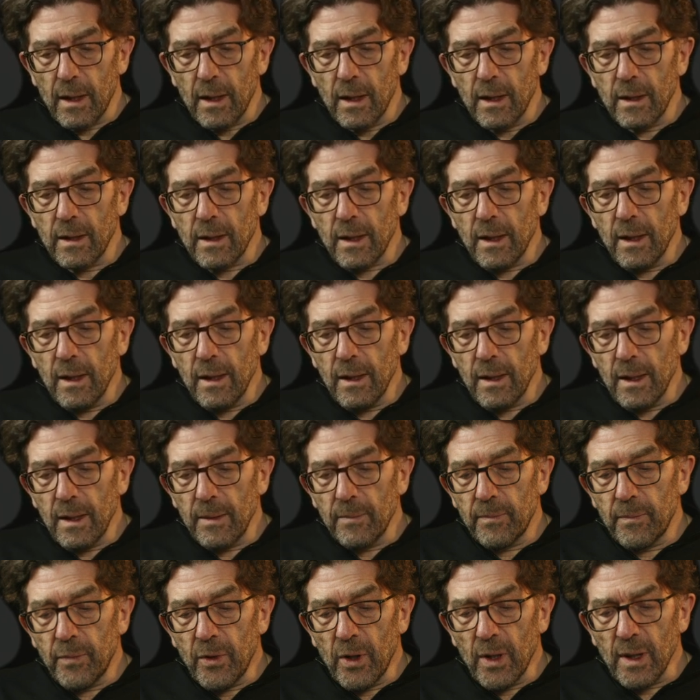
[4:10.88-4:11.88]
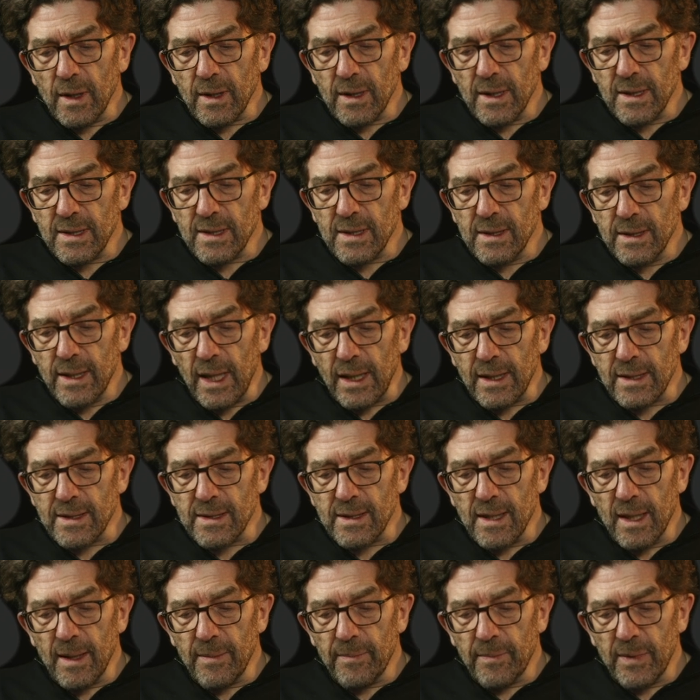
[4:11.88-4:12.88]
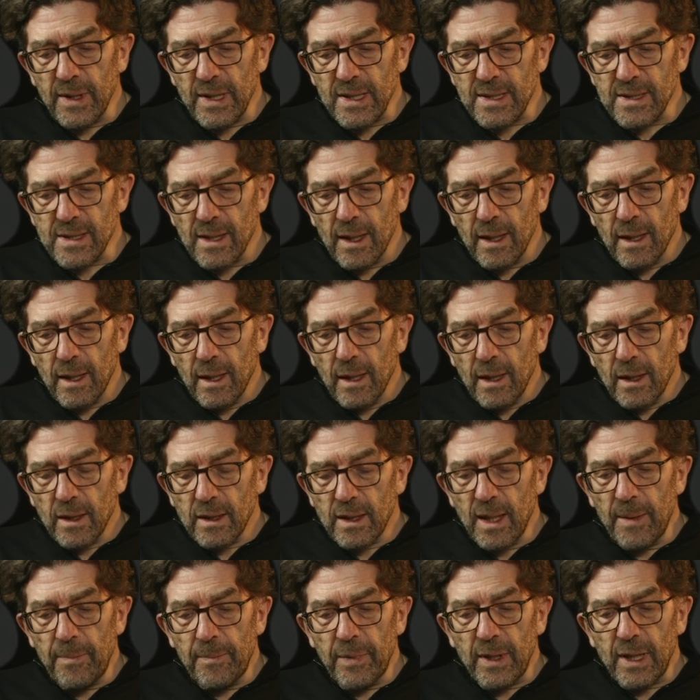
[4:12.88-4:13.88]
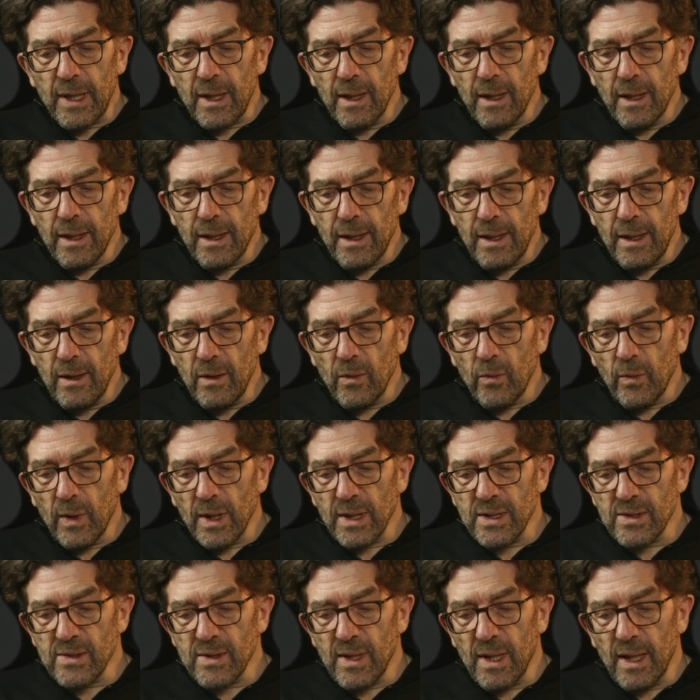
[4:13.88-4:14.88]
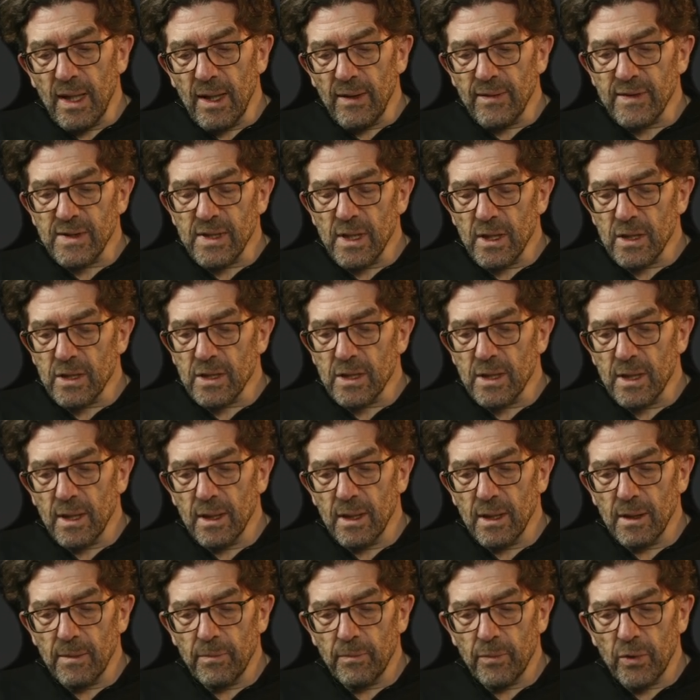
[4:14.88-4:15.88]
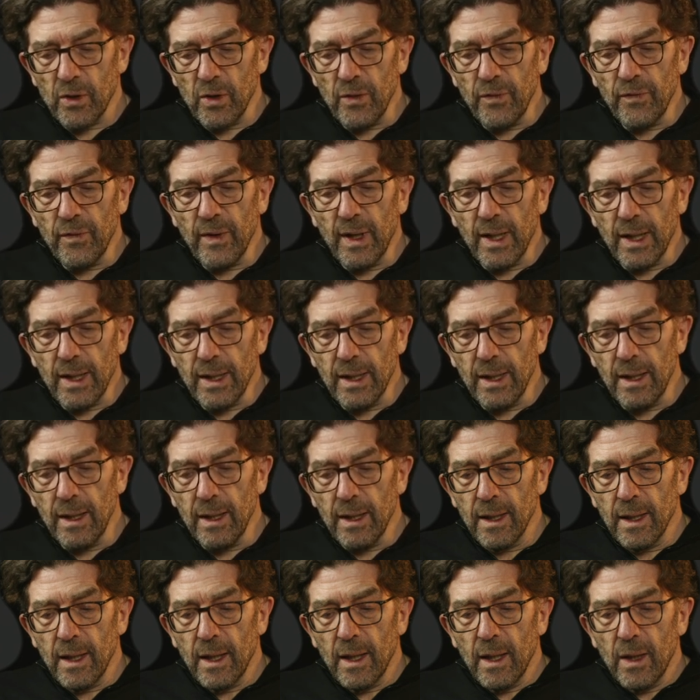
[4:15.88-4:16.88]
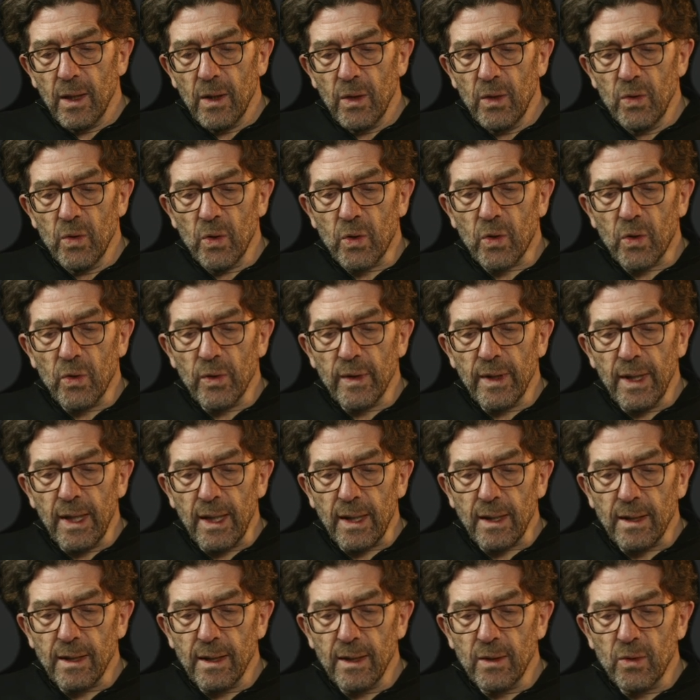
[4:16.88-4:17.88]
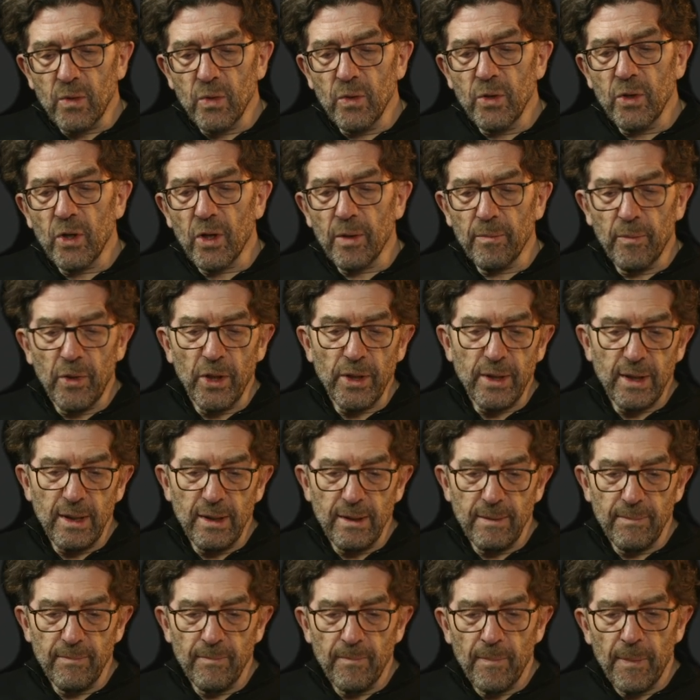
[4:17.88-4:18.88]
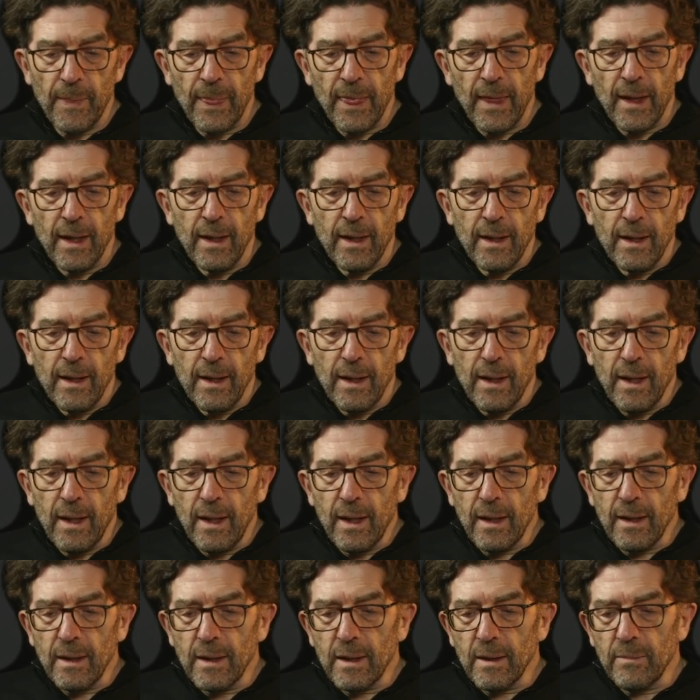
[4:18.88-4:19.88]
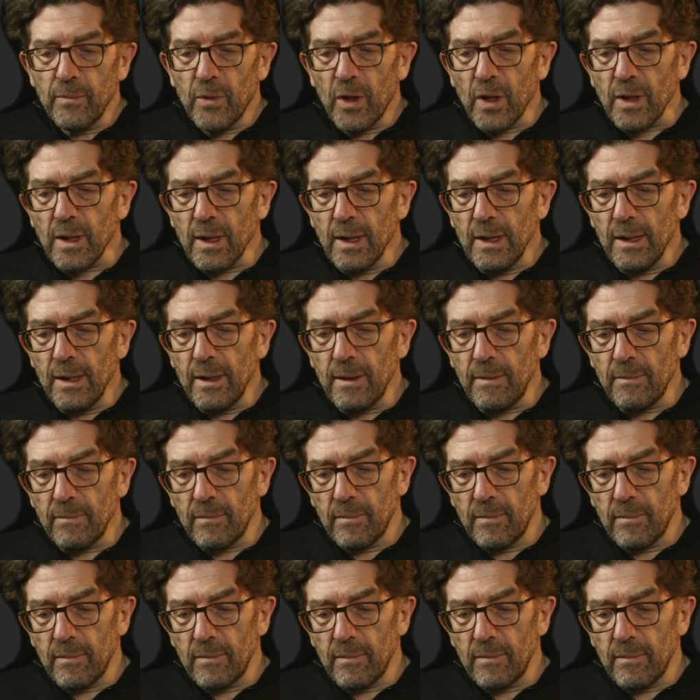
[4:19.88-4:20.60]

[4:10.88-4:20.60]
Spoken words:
the important next step is, typically, once you have such a profile, you connect it to your model. And the model